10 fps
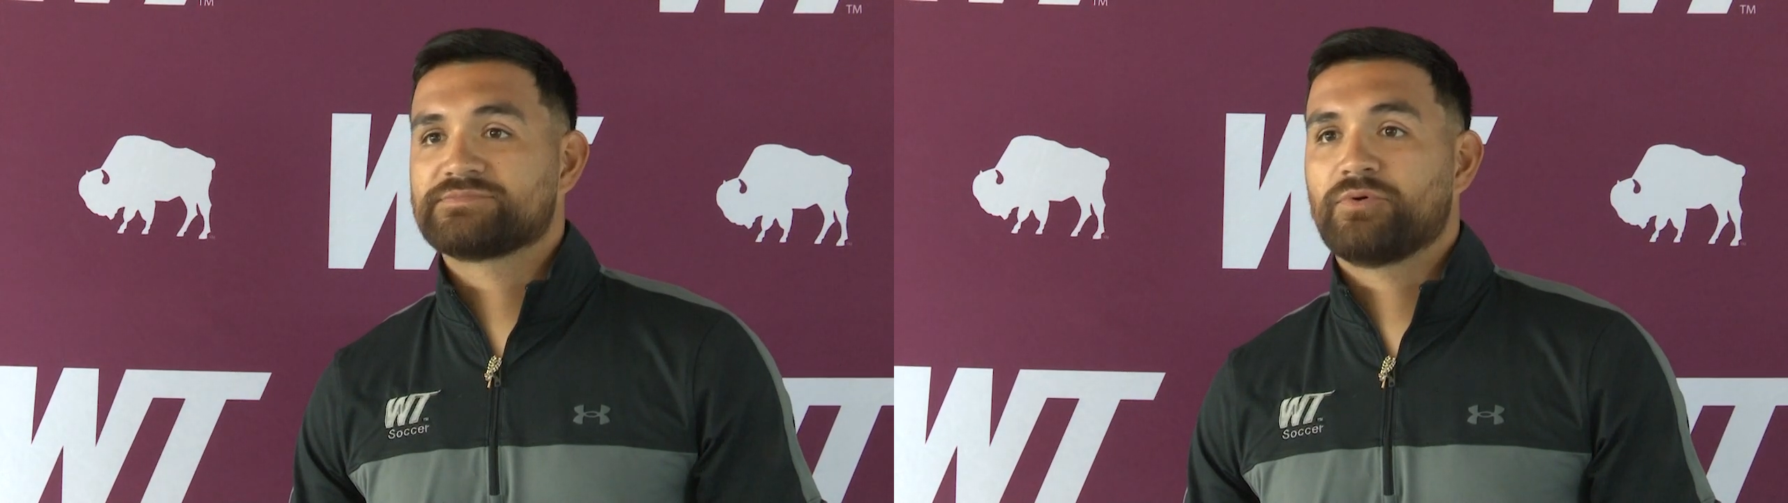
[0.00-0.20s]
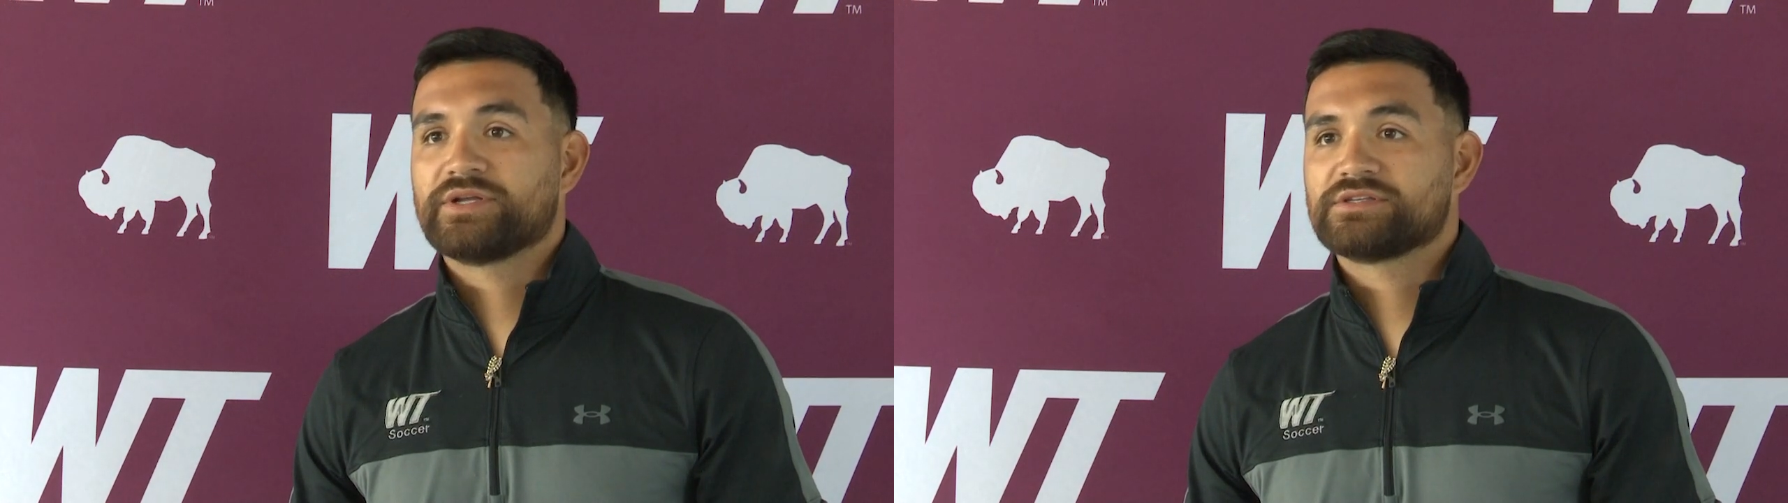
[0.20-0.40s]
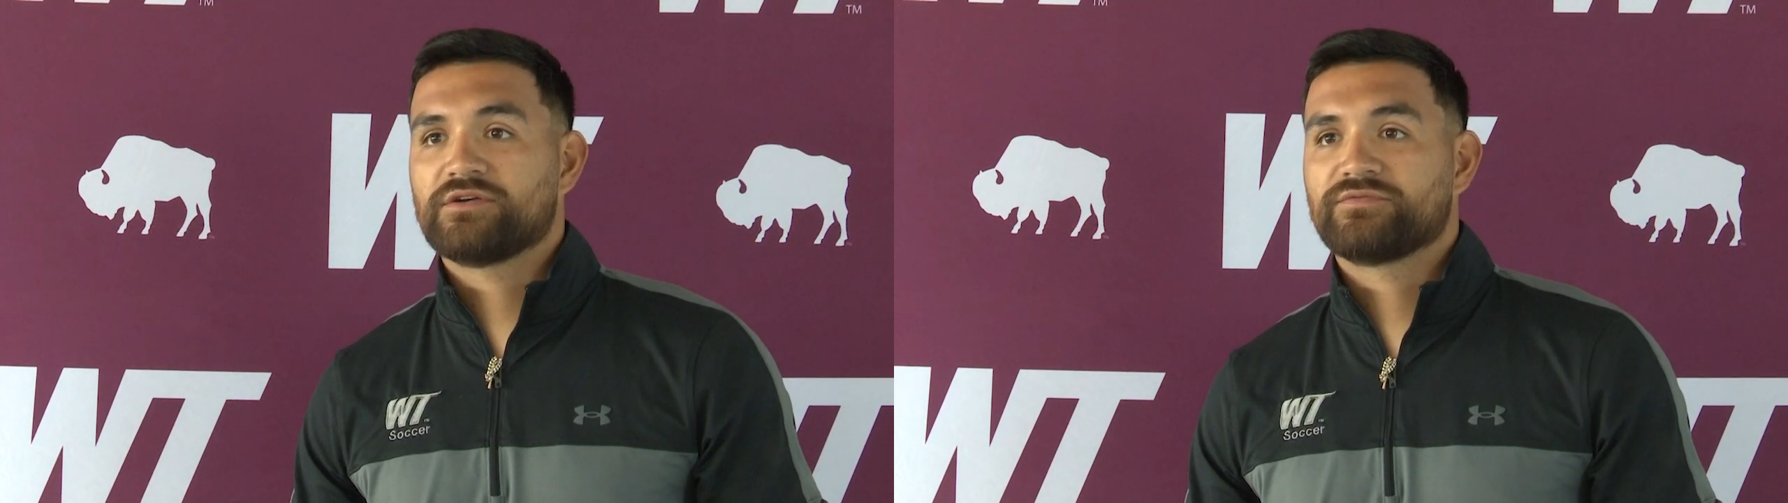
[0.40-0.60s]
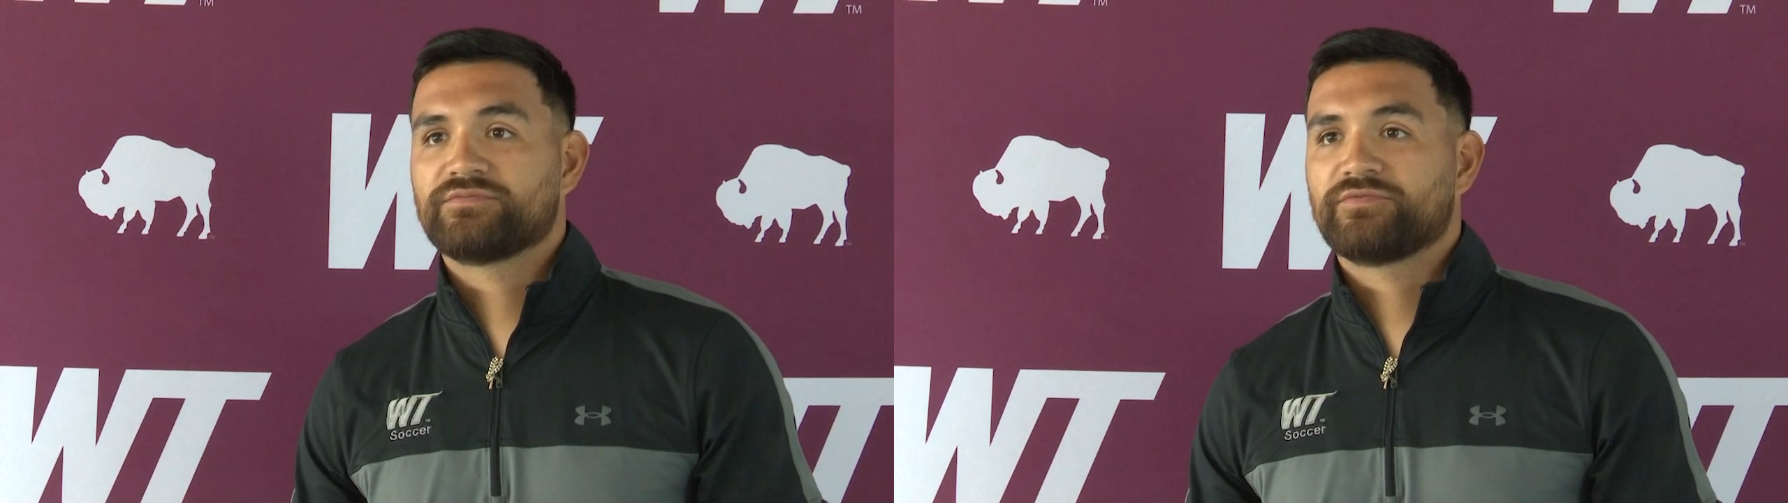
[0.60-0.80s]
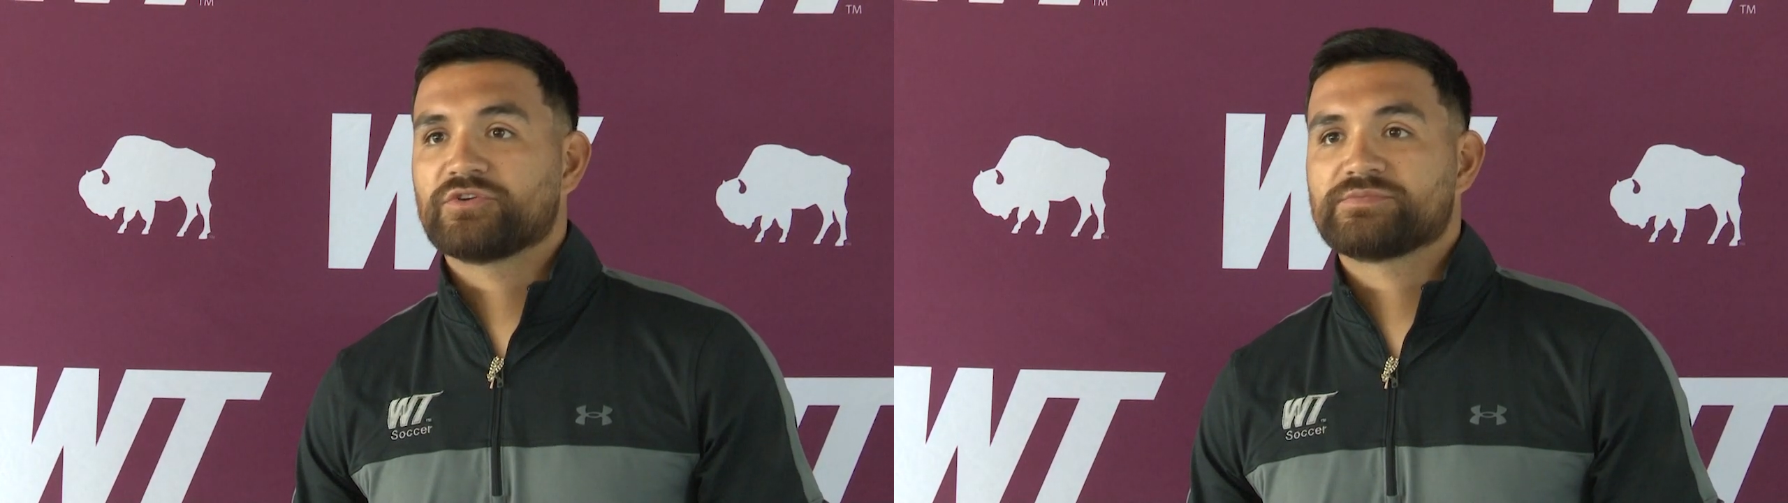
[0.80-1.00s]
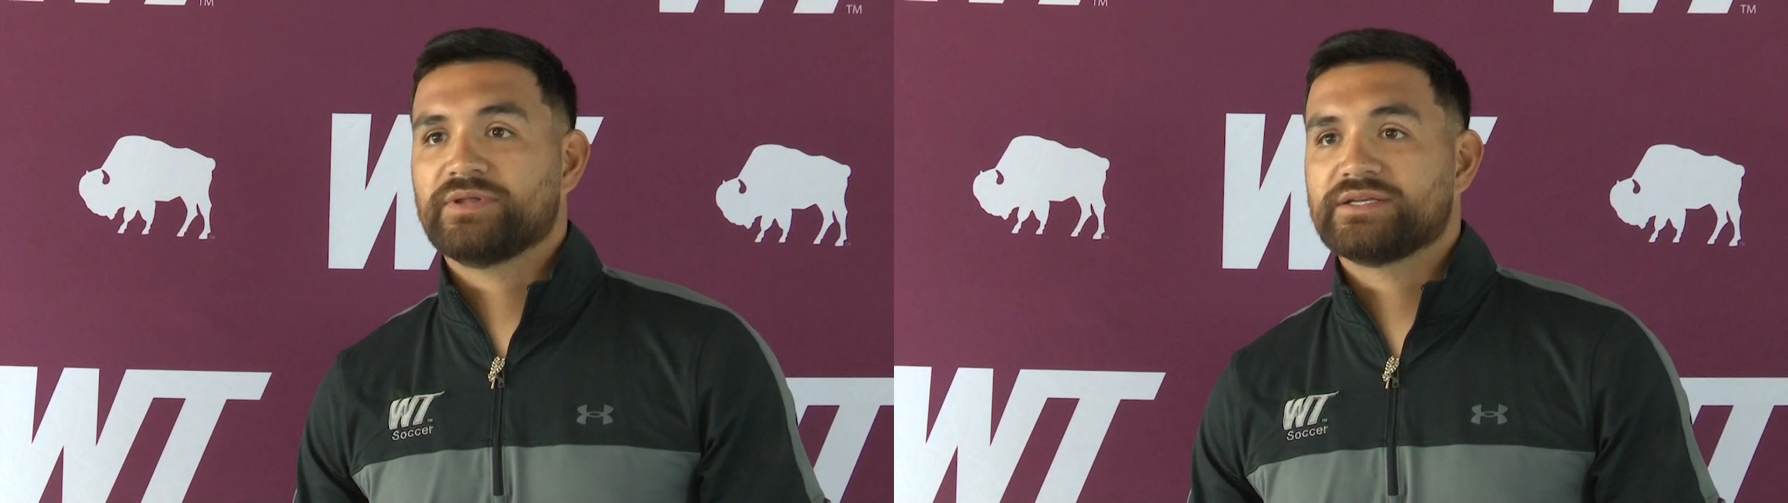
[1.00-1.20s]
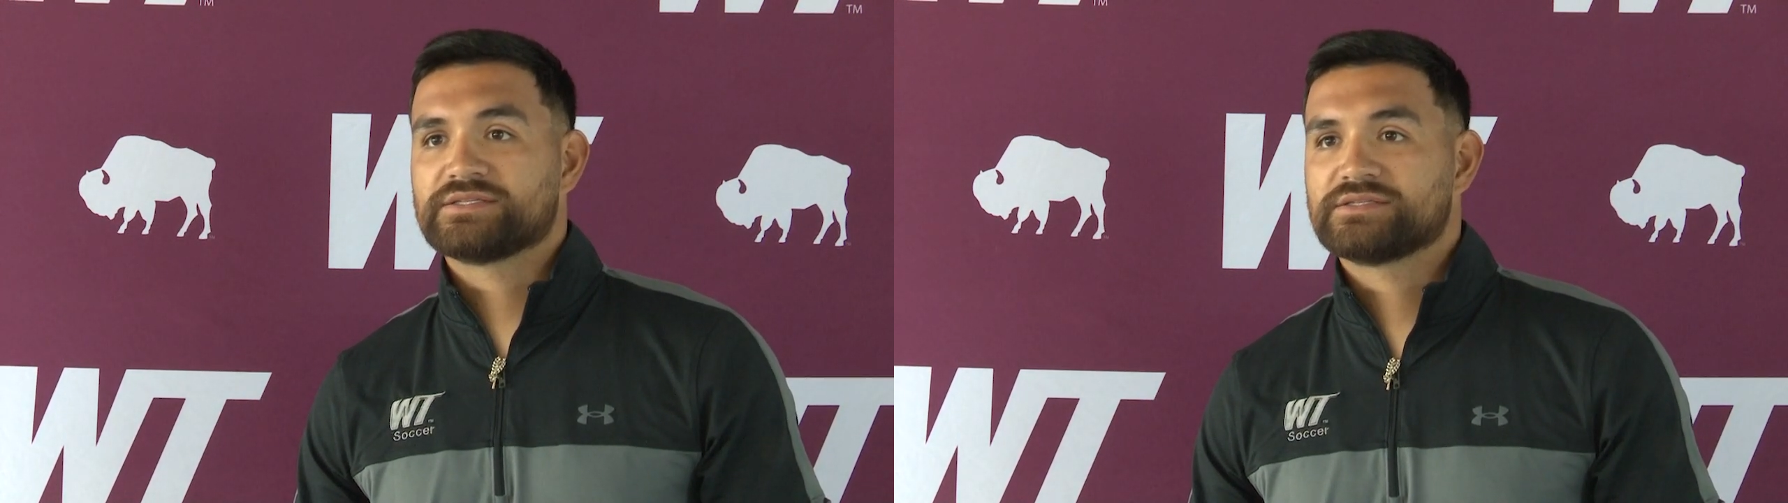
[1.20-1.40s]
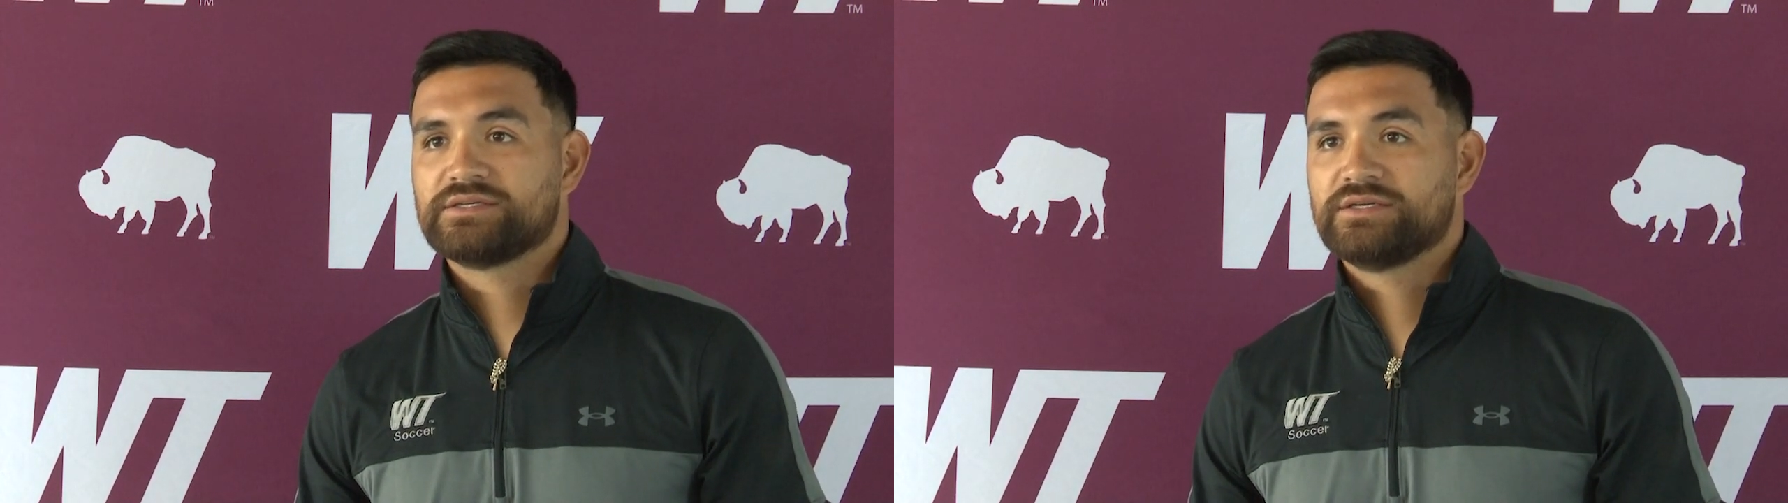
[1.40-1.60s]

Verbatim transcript: points off first place.